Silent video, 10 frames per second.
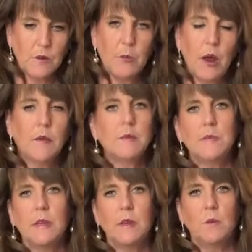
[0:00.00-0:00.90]

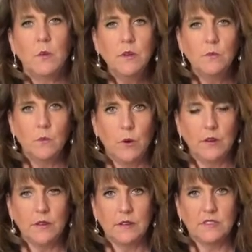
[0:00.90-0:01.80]
probably wouldn't work
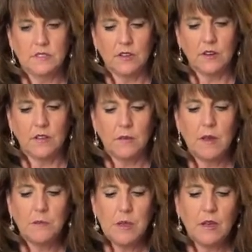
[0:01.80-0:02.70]
necessarily,
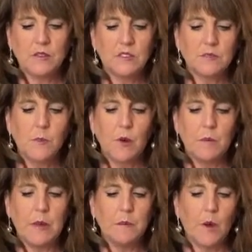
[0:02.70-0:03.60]
right? Because it's more
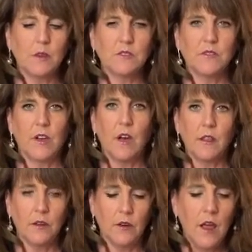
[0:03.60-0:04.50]
big balls of
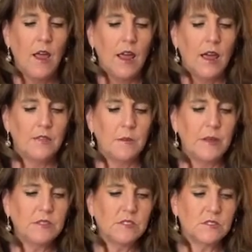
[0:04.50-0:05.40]
color and the
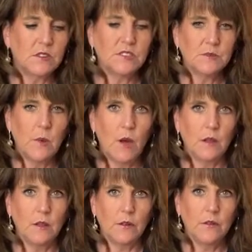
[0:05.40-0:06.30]
pieces are
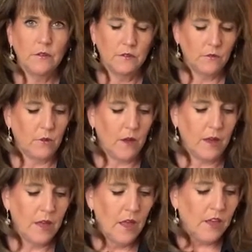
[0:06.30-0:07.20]
smaller.
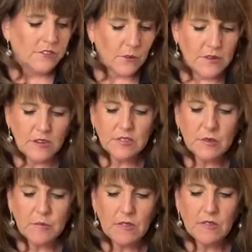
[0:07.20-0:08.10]
Okay, so I need
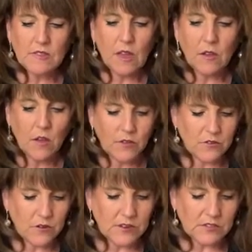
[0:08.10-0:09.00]
something that's got color
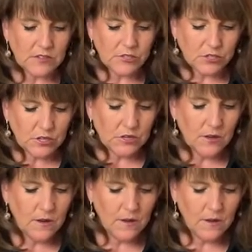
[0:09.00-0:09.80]
transition